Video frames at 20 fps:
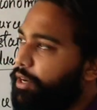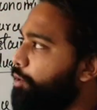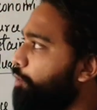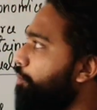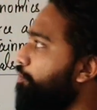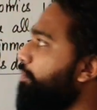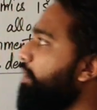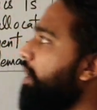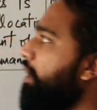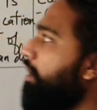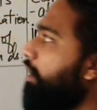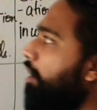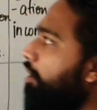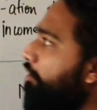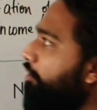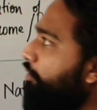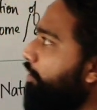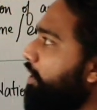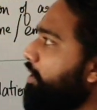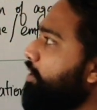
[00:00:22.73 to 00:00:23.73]
too.
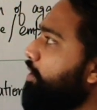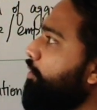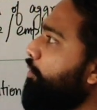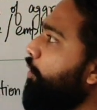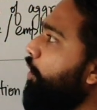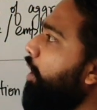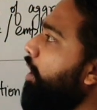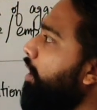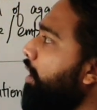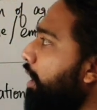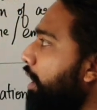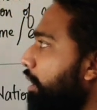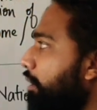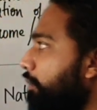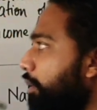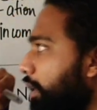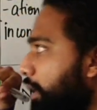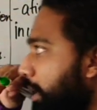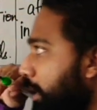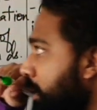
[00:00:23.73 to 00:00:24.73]
Now first of all,
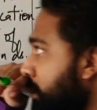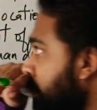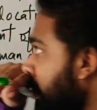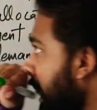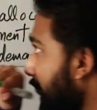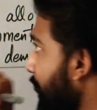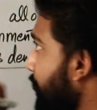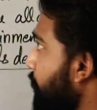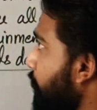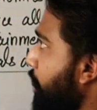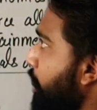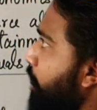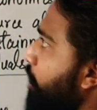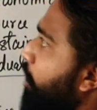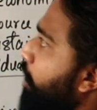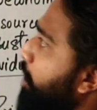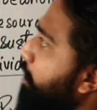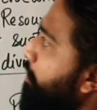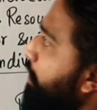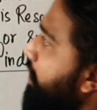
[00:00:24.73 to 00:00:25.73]
what is
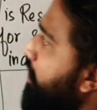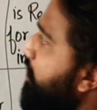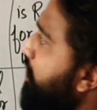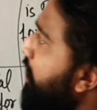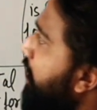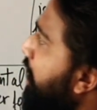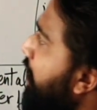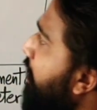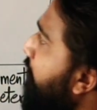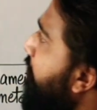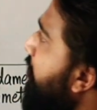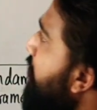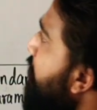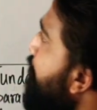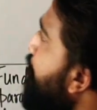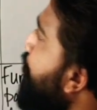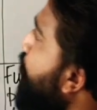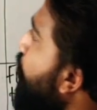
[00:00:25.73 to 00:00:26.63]
microeconomics? When